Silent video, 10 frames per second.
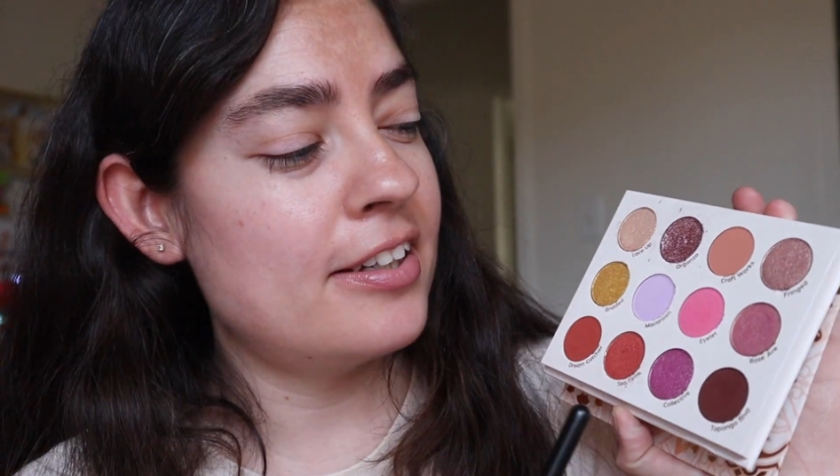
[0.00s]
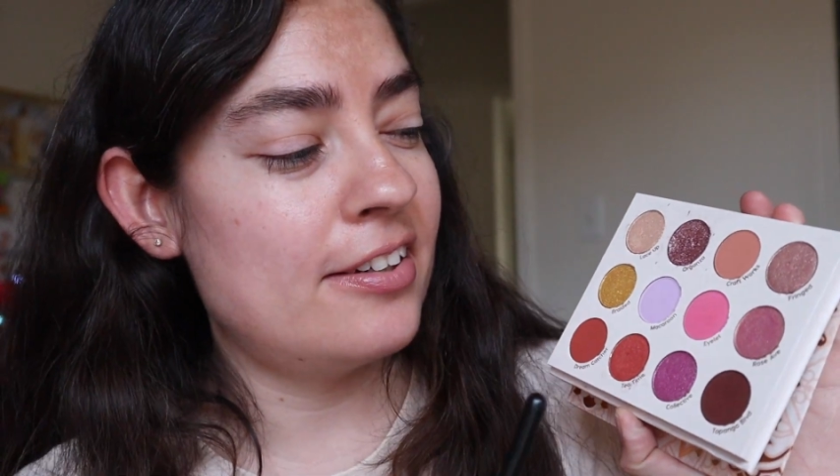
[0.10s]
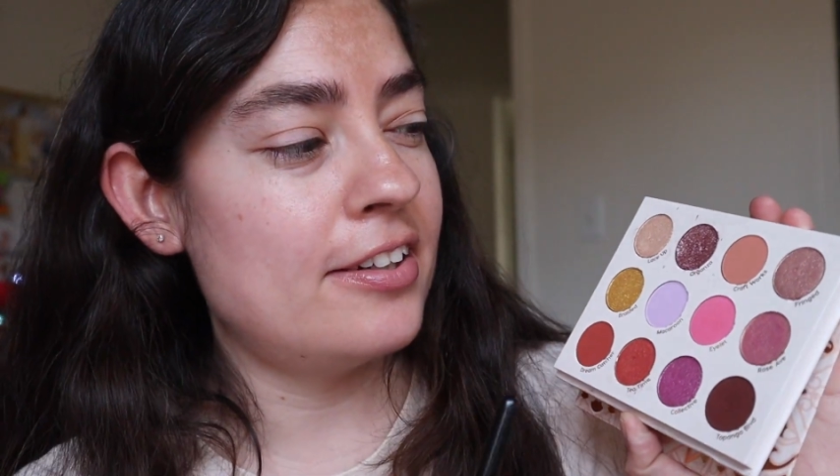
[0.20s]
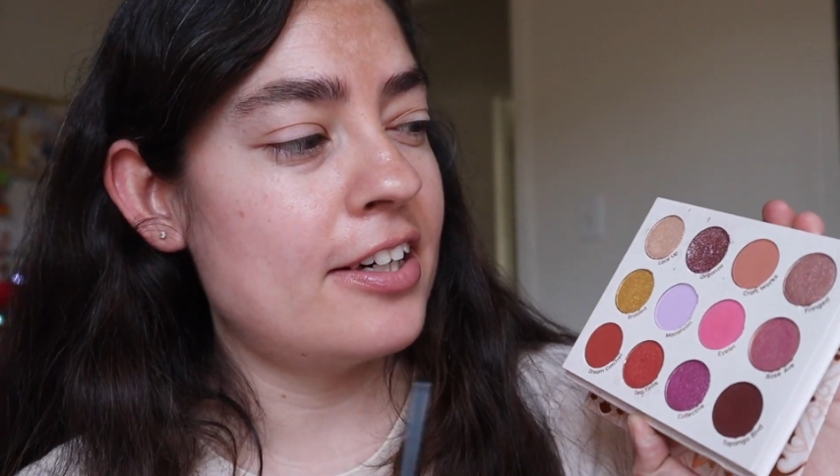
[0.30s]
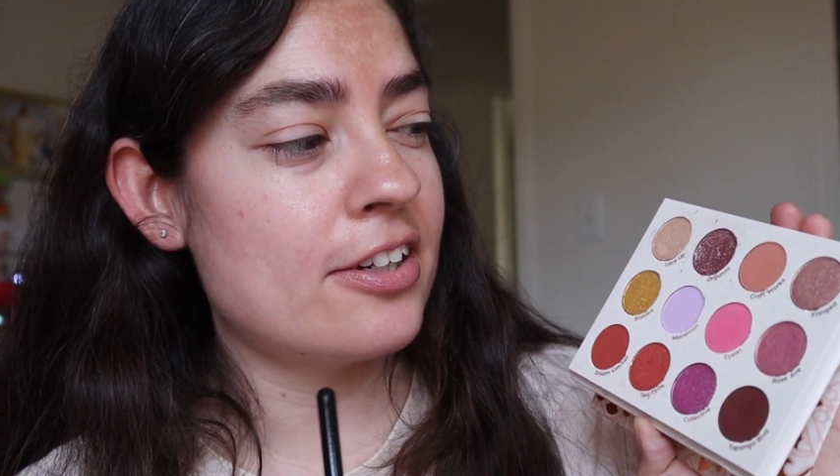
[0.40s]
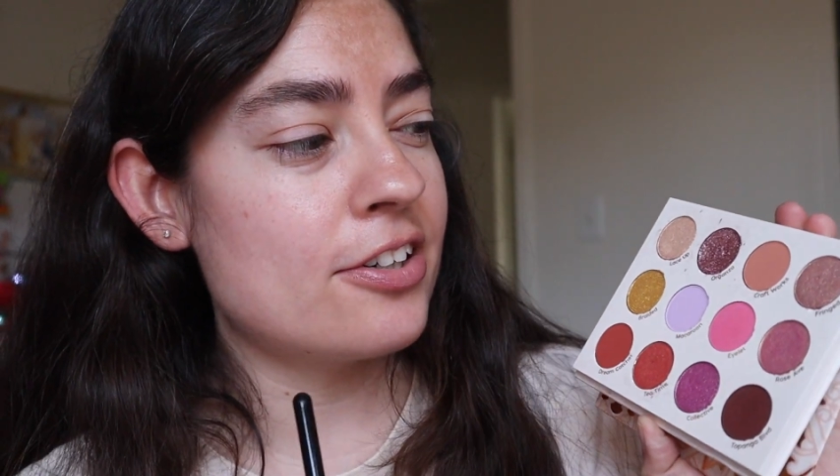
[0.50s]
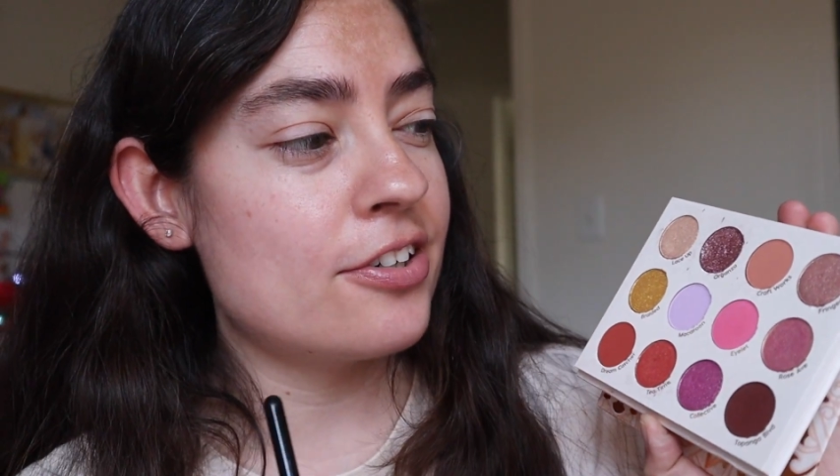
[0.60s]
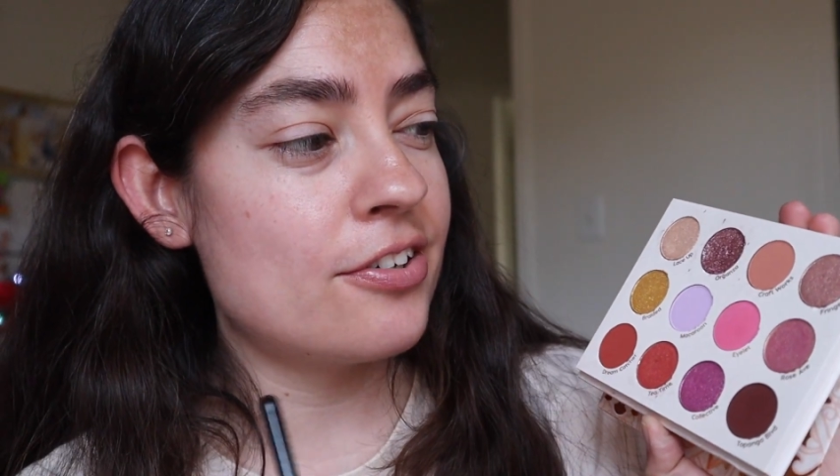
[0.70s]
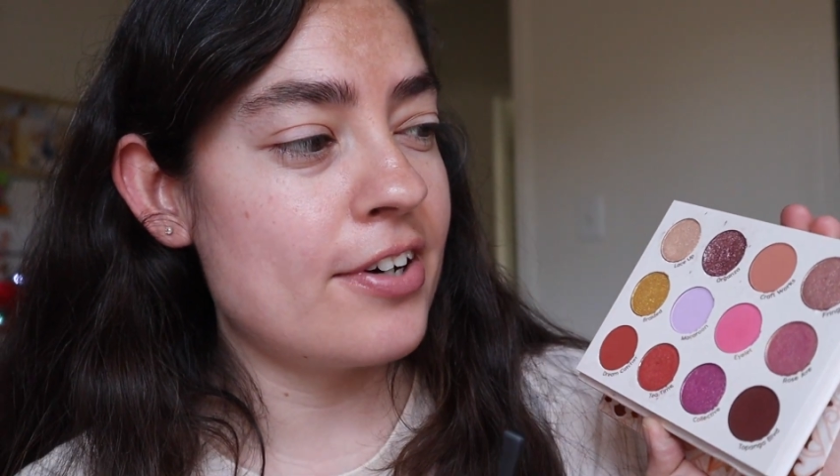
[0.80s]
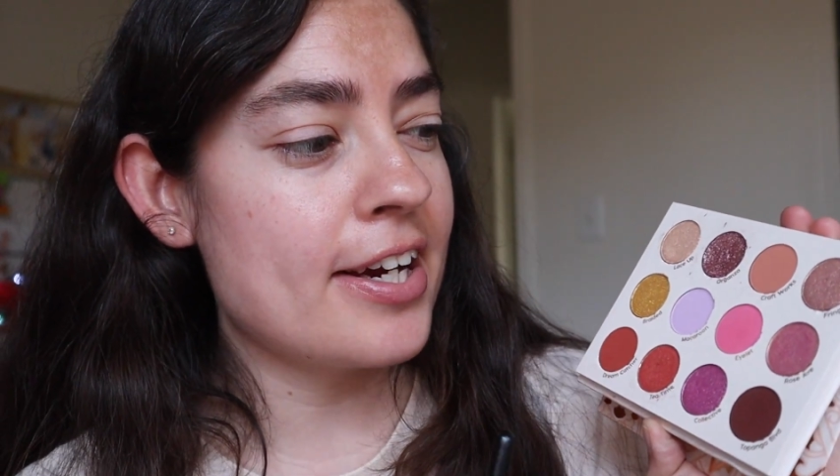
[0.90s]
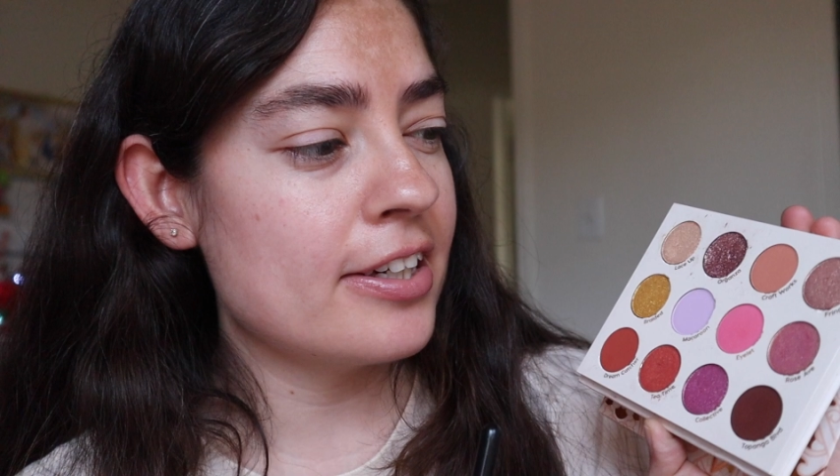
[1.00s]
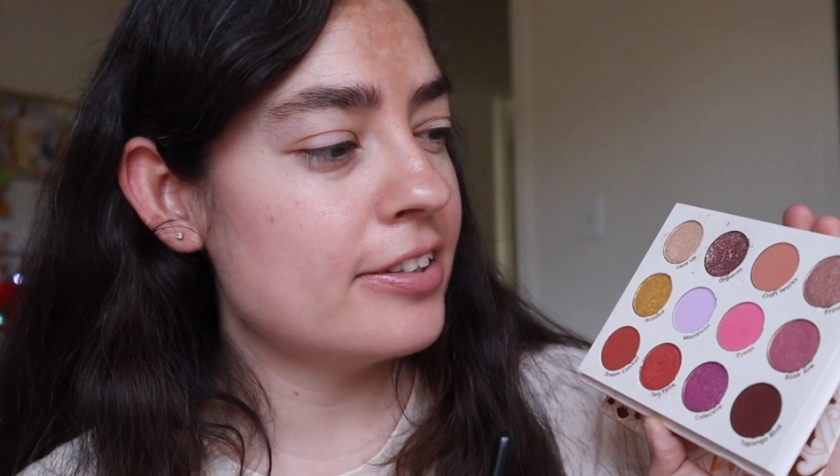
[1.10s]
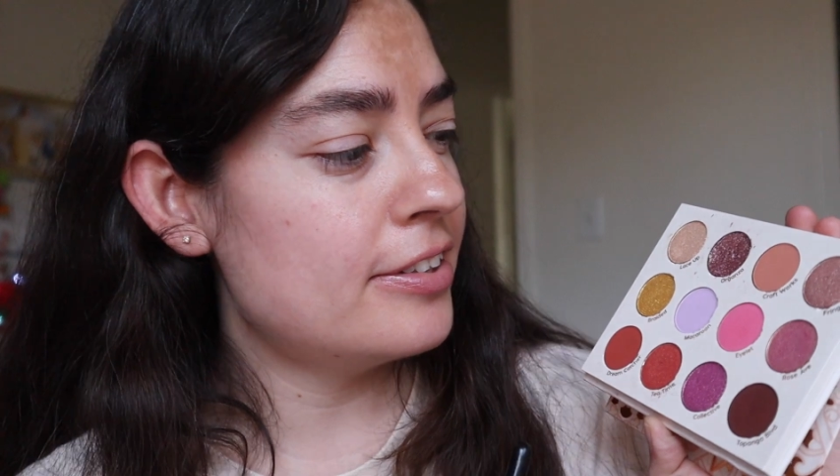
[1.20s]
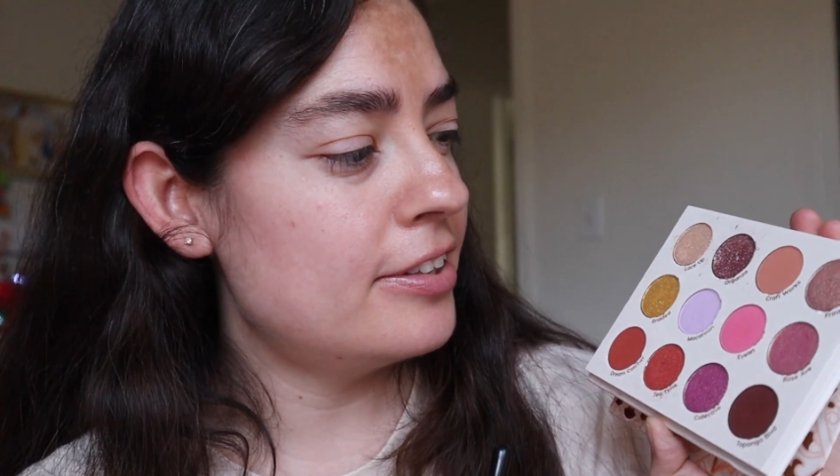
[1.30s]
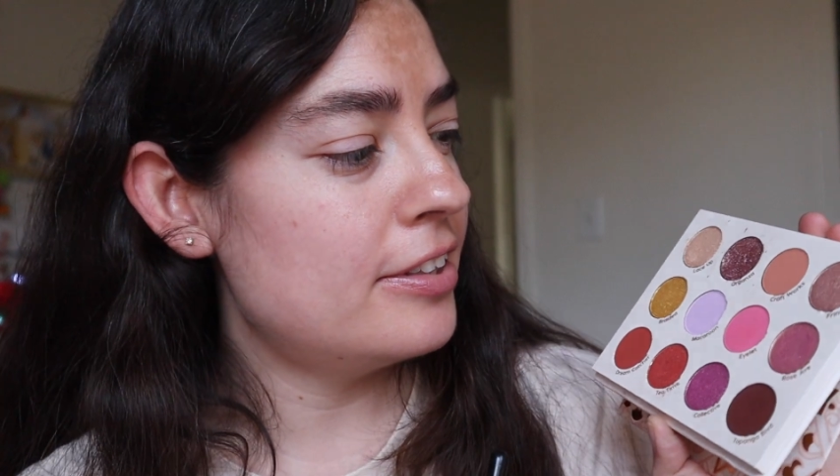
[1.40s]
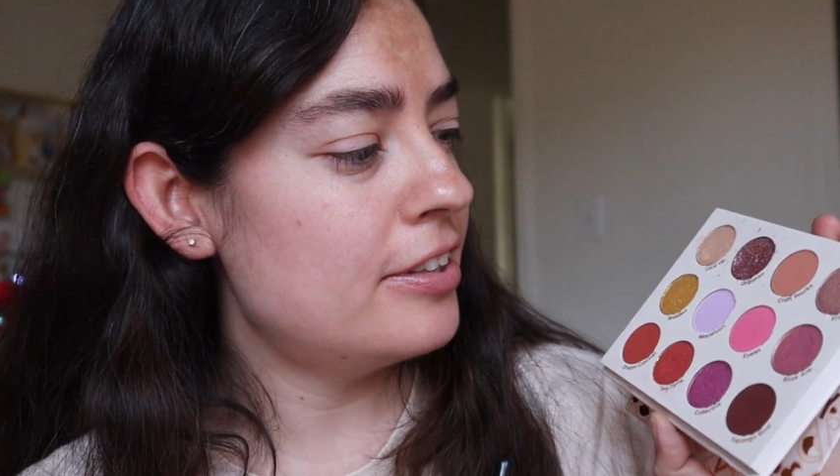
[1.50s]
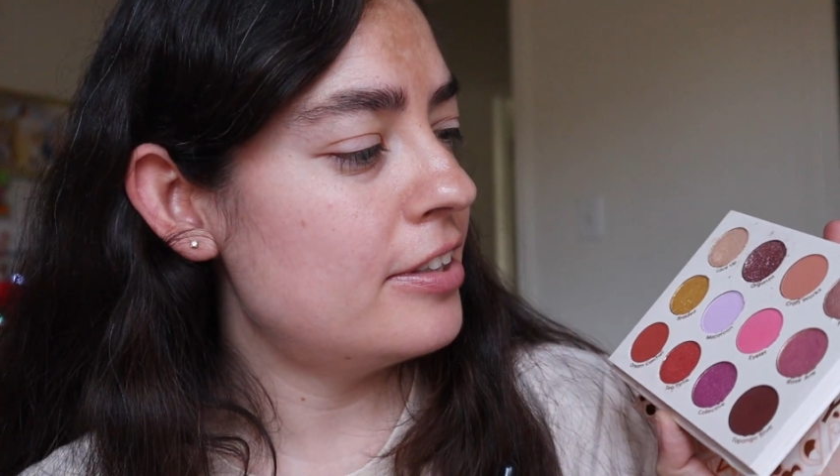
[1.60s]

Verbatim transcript: they're not correct